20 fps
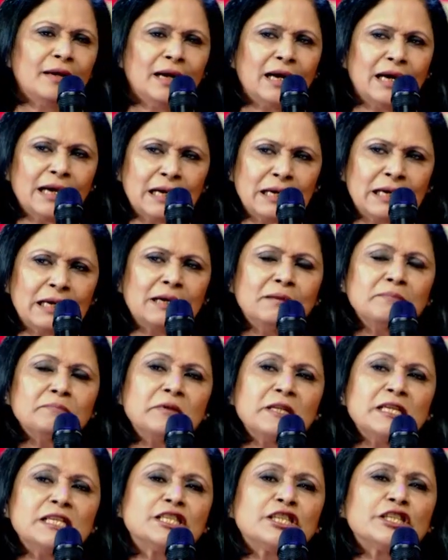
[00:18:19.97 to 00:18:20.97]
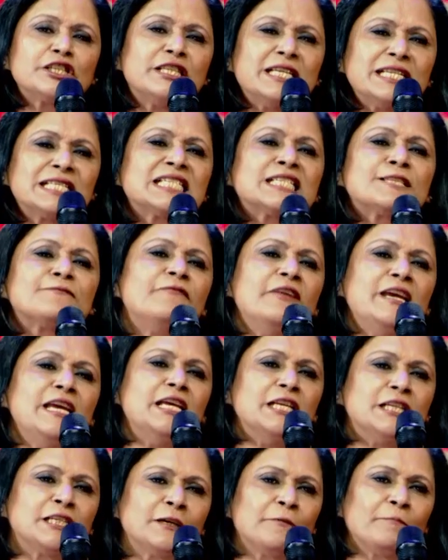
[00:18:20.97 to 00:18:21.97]
accomplish this
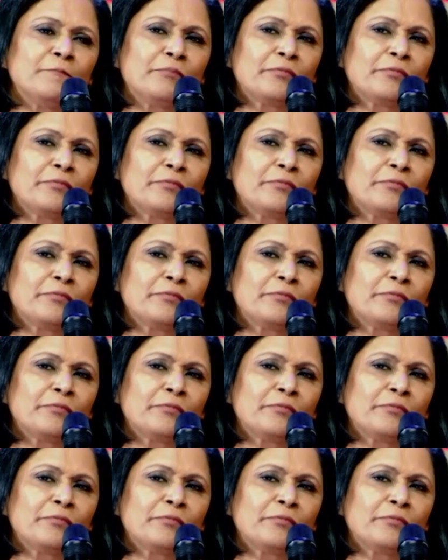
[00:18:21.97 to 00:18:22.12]
feat